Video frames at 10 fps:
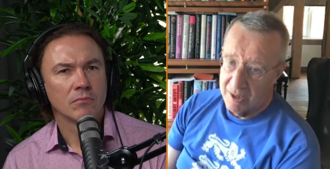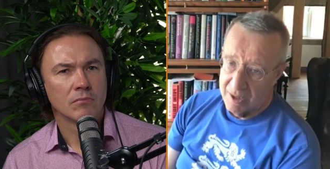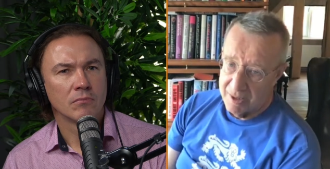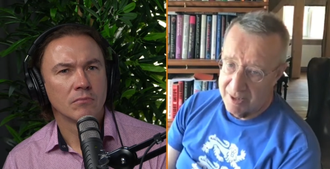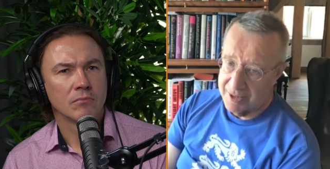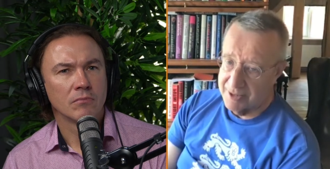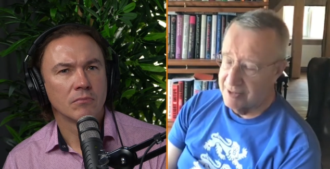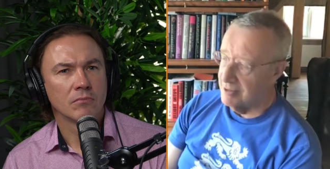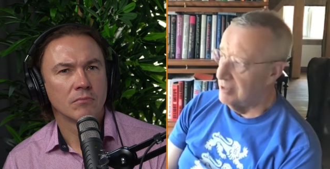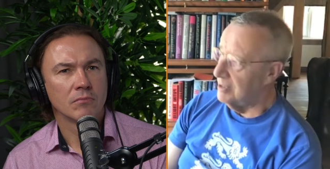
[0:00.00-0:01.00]

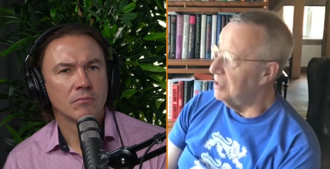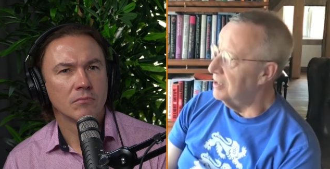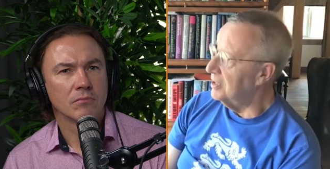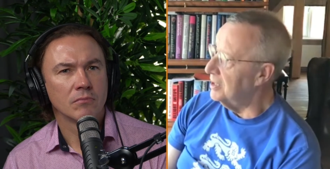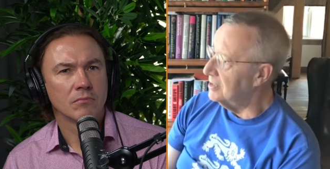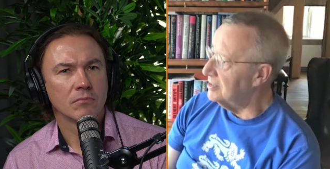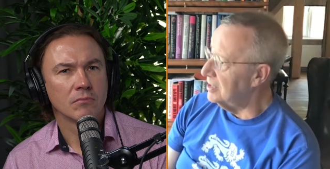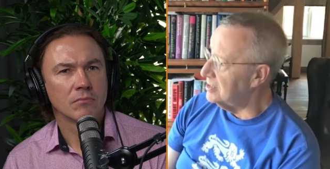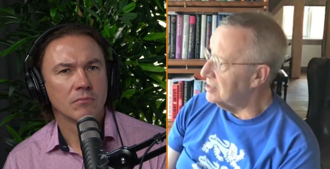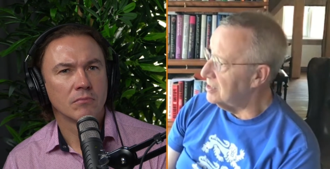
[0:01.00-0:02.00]
Speaker 1: is uh,
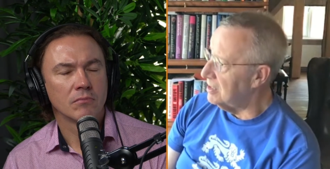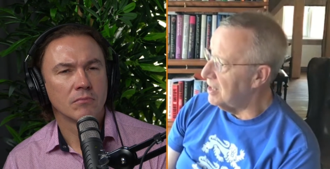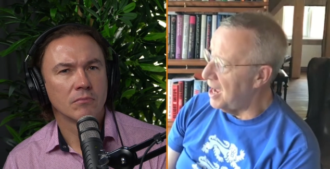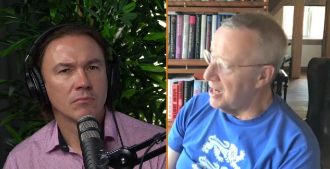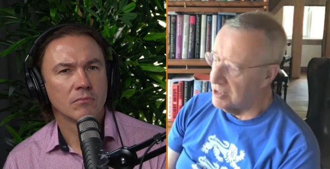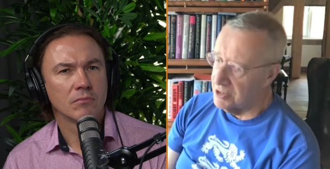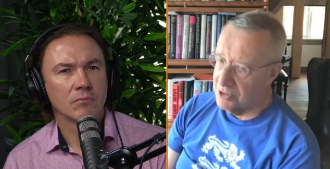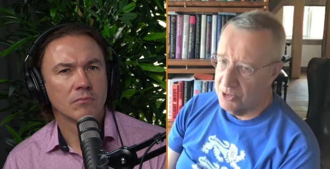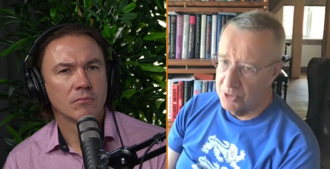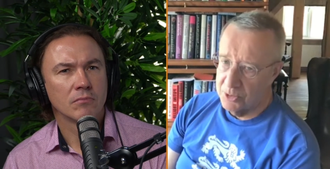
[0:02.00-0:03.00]
exists thanks
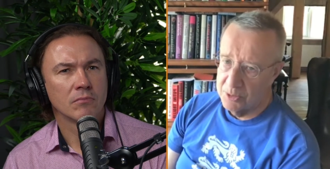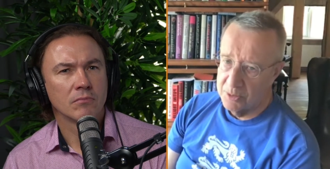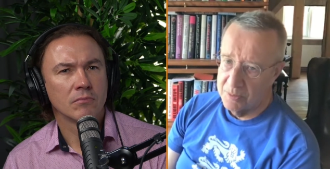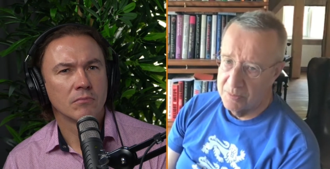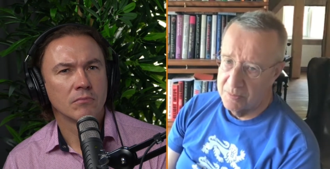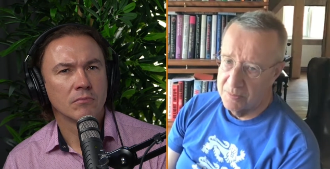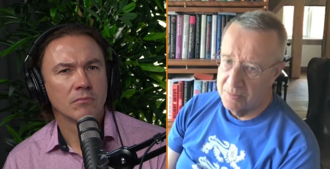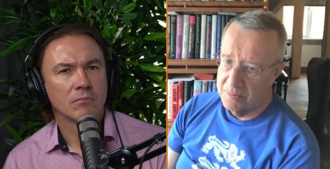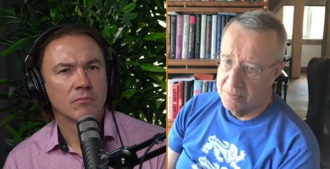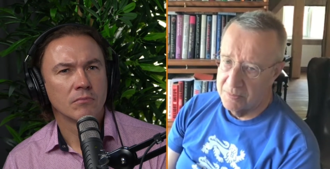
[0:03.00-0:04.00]
to
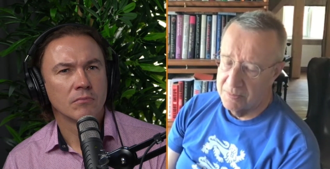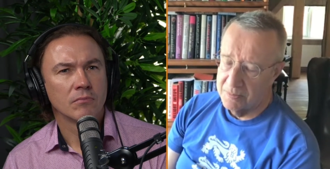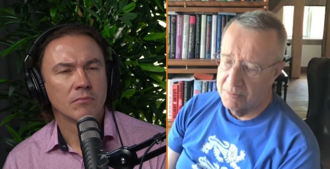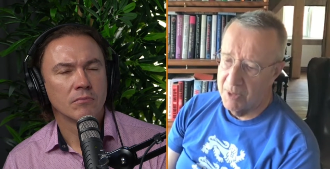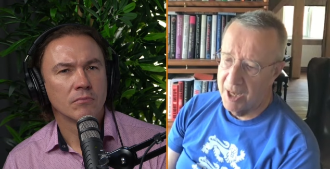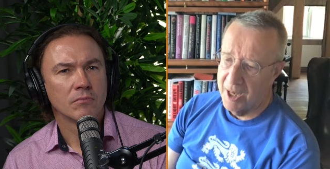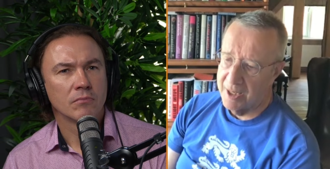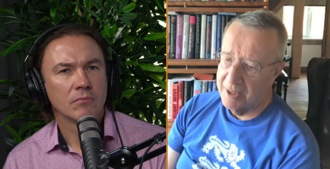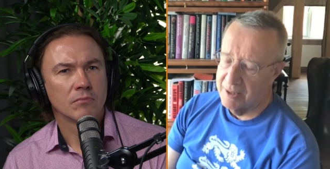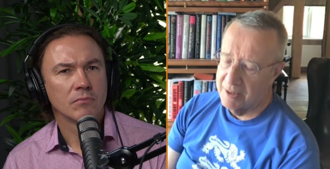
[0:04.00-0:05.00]

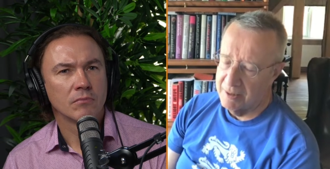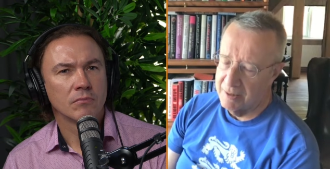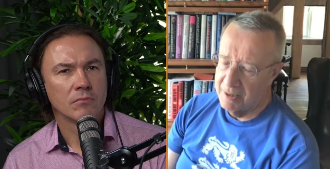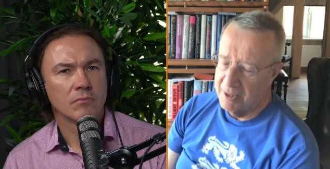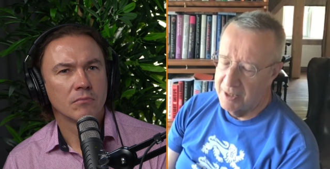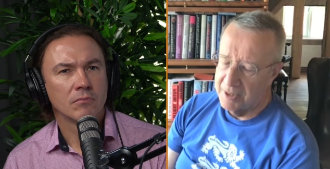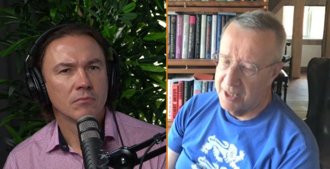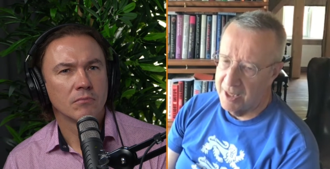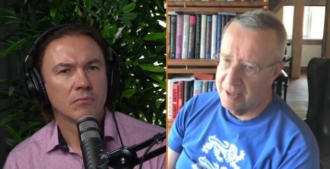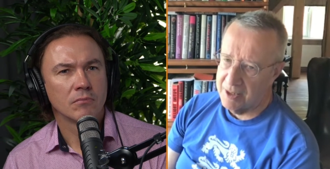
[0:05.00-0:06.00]
my
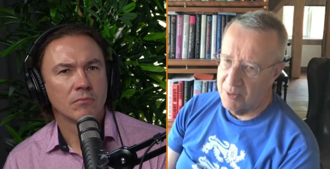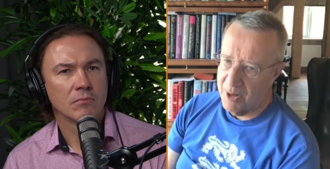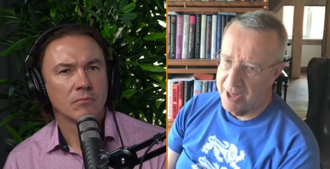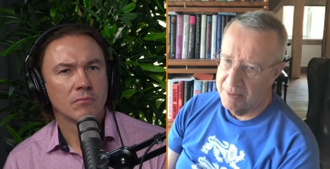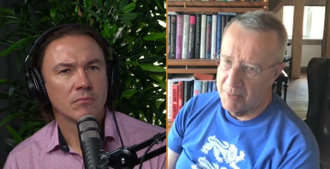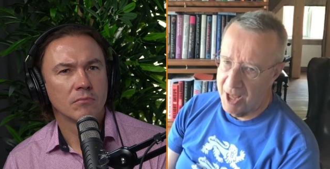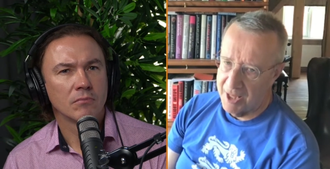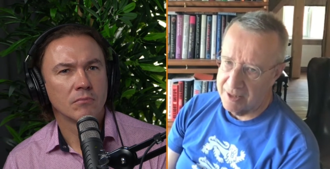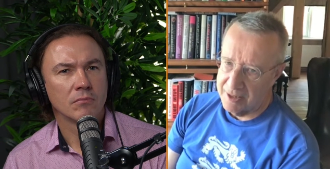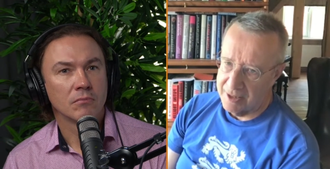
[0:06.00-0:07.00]
10th grade
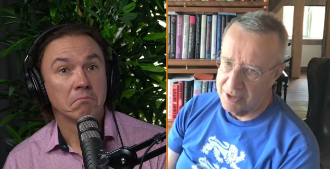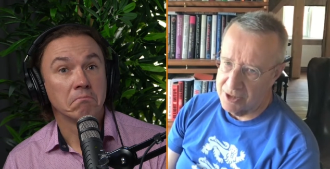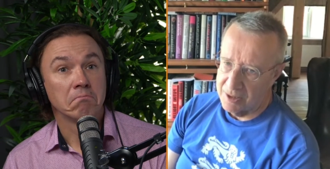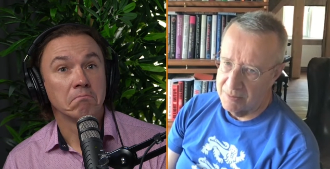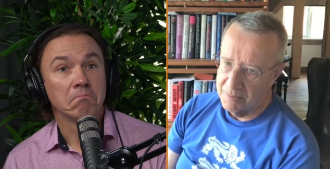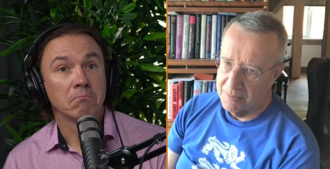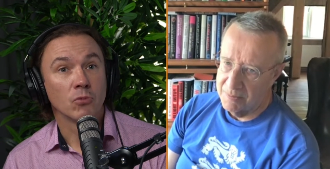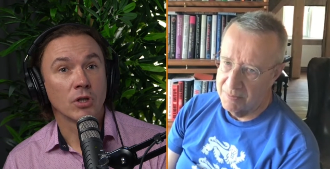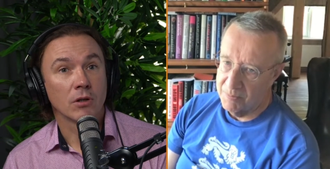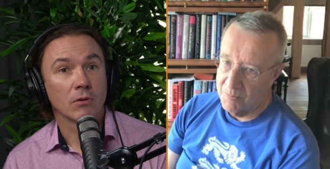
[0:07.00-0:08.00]
math teacher.
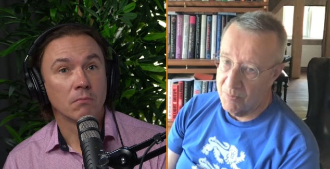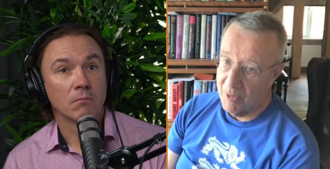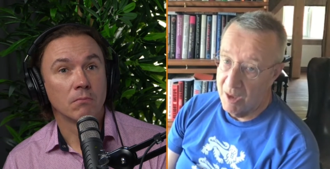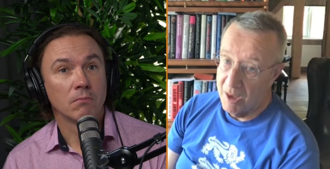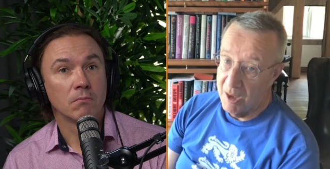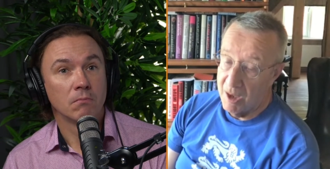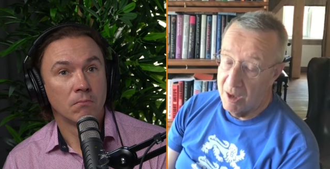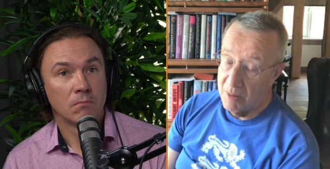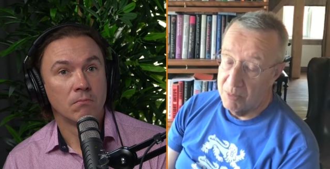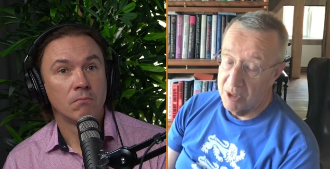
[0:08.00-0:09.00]
Wow.
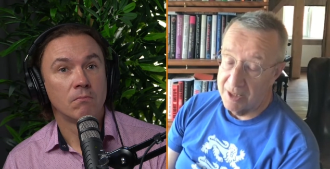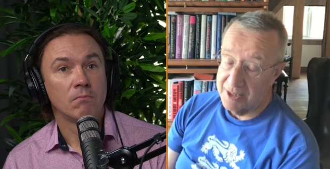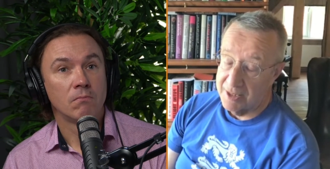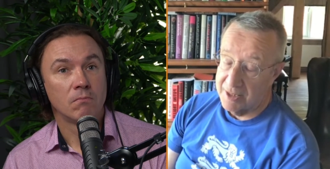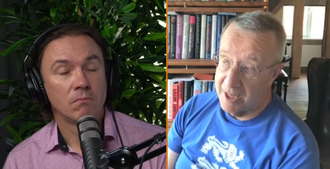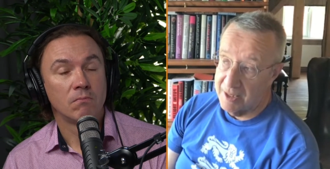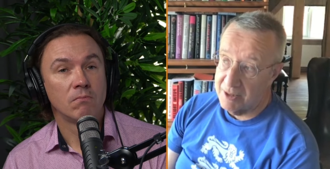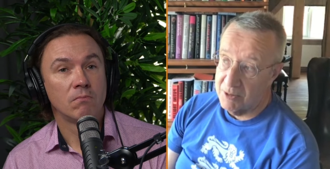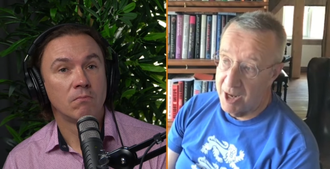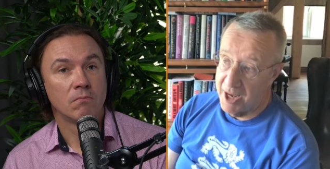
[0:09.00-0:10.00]
Because in 10th
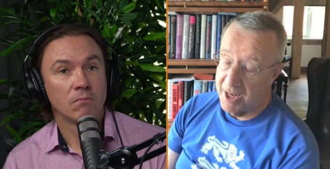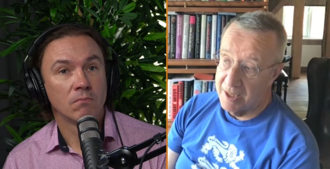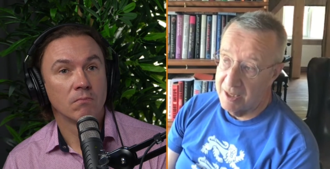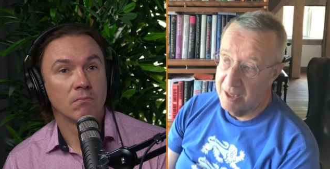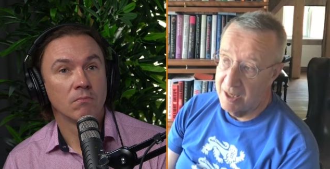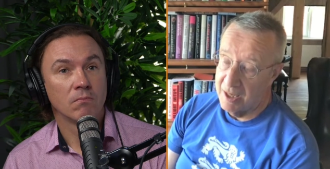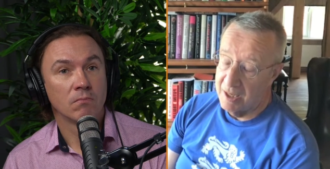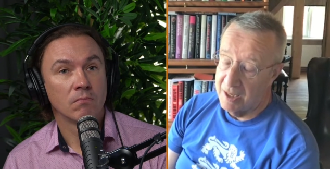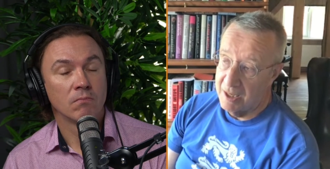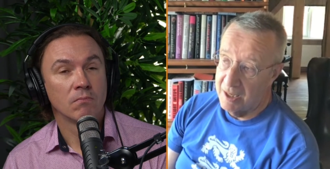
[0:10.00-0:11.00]
grade,
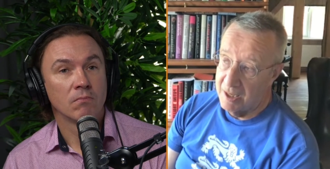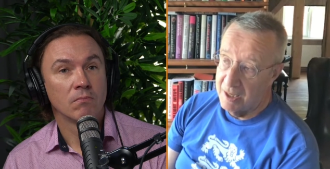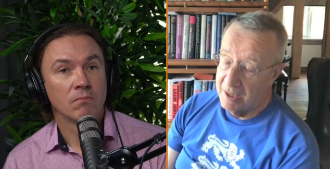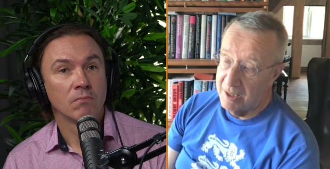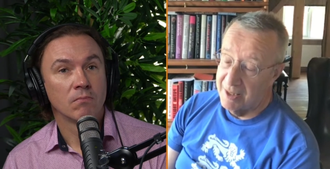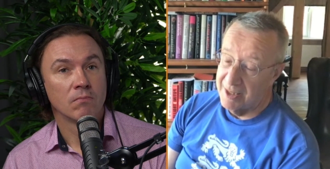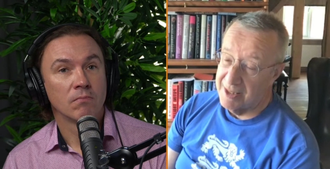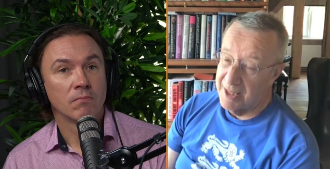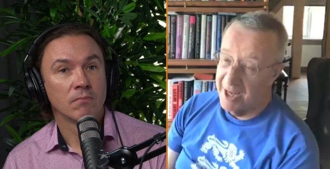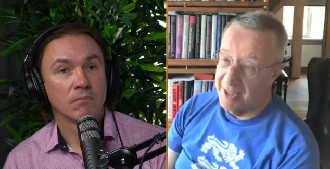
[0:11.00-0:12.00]
this
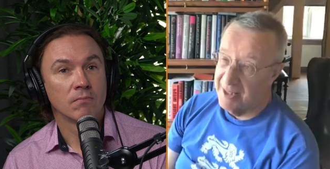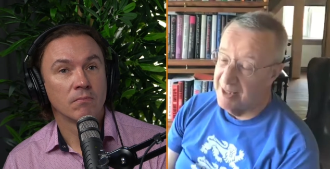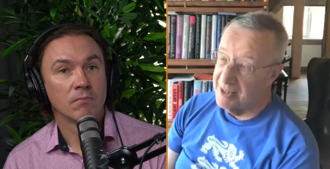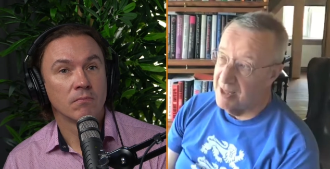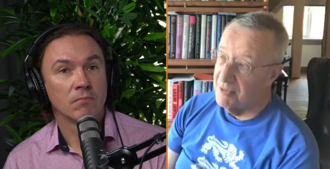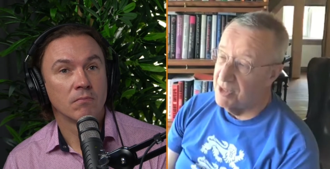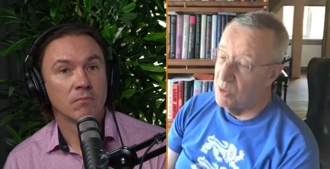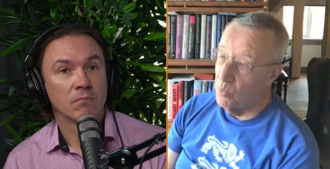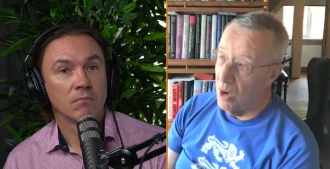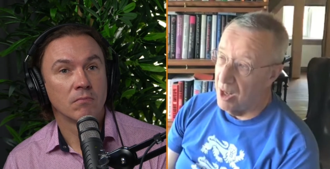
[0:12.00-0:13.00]
is
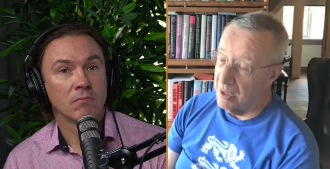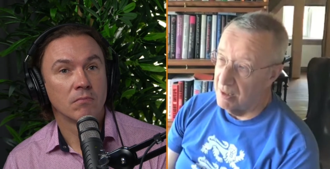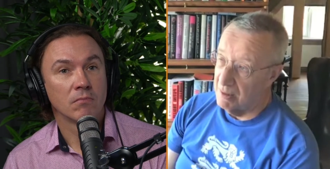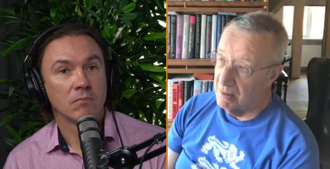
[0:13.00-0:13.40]
1971.